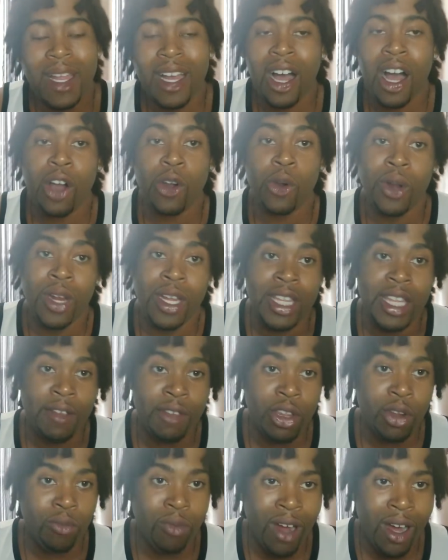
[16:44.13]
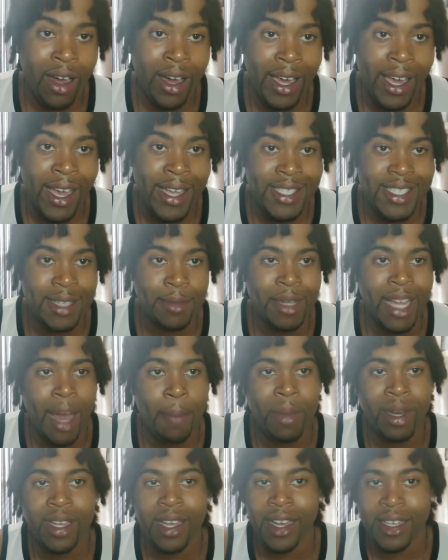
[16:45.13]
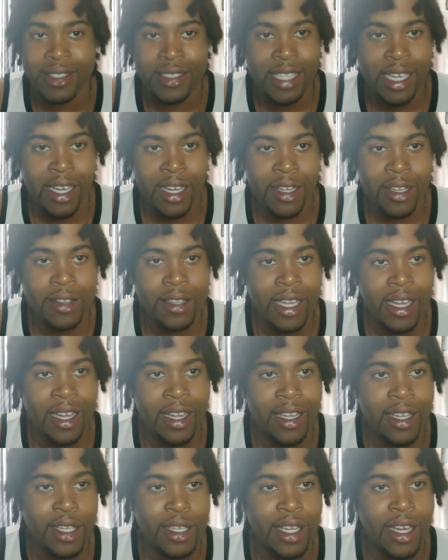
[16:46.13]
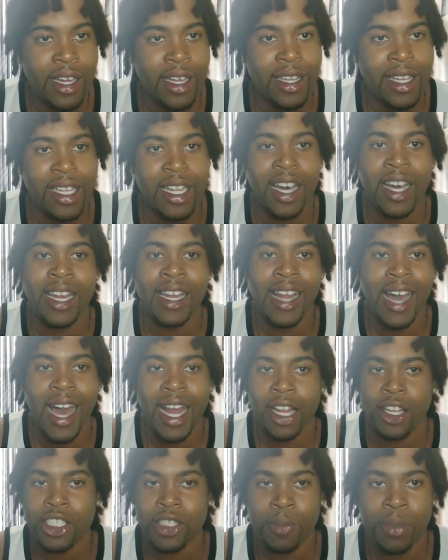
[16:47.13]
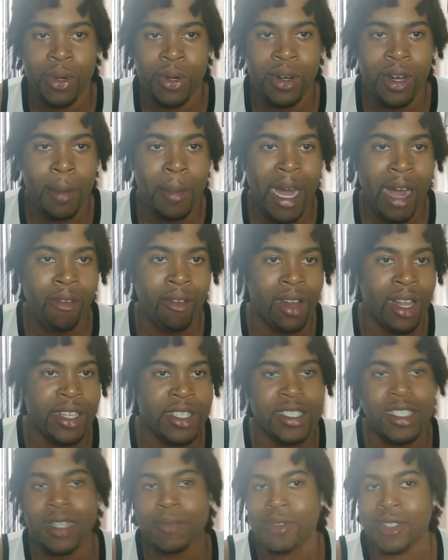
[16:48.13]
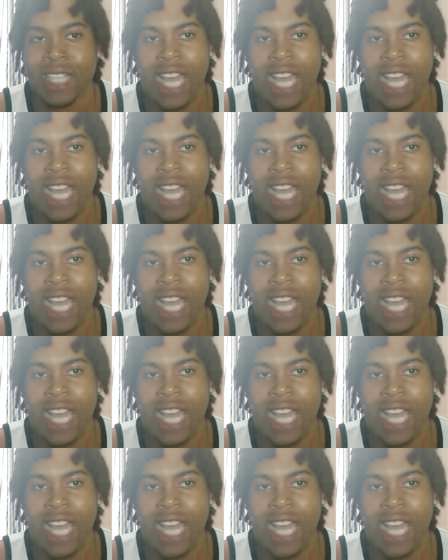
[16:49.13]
are going to give you the wrong answer, not because they're unknowledgeable about relationships,